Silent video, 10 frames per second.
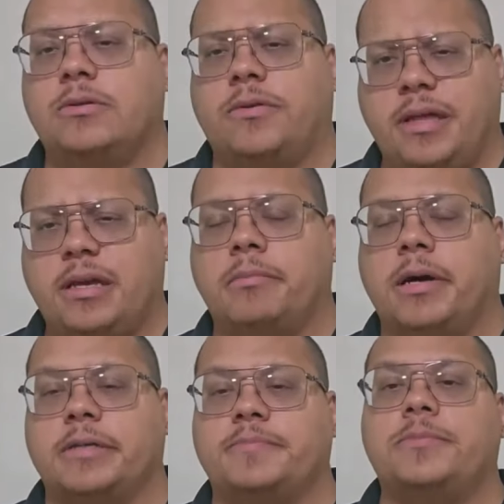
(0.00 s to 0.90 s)
So think
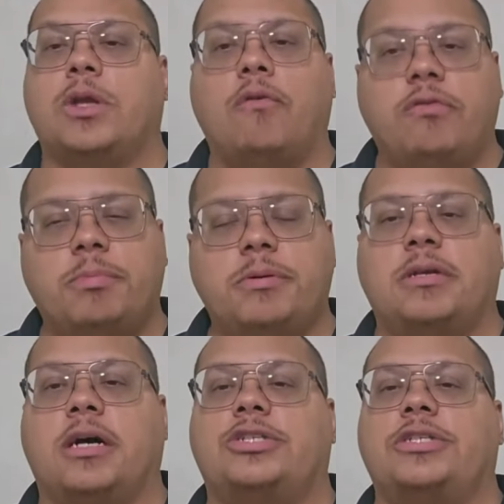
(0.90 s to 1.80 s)
about it.
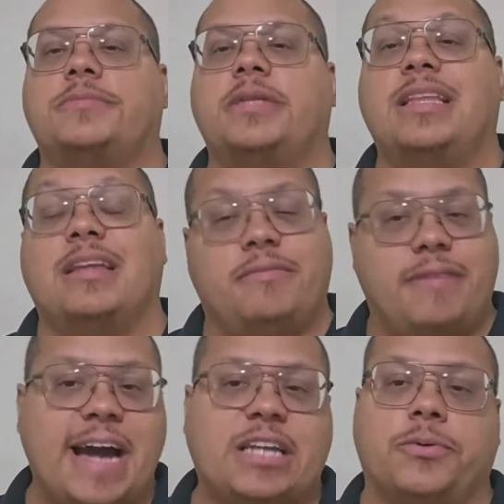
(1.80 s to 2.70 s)
Overproduction in the
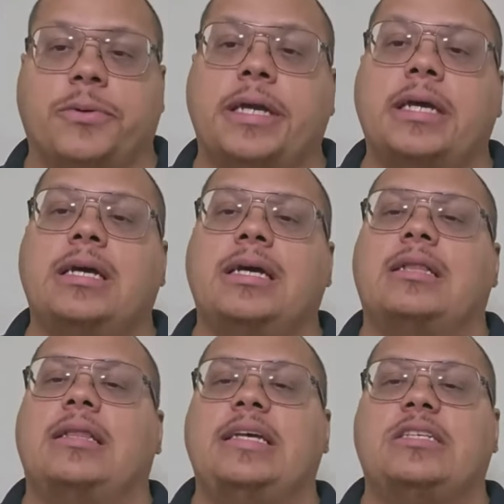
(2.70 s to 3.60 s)
factory
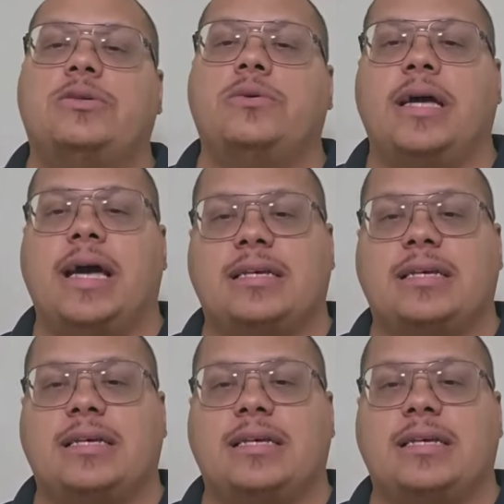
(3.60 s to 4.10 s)
leads to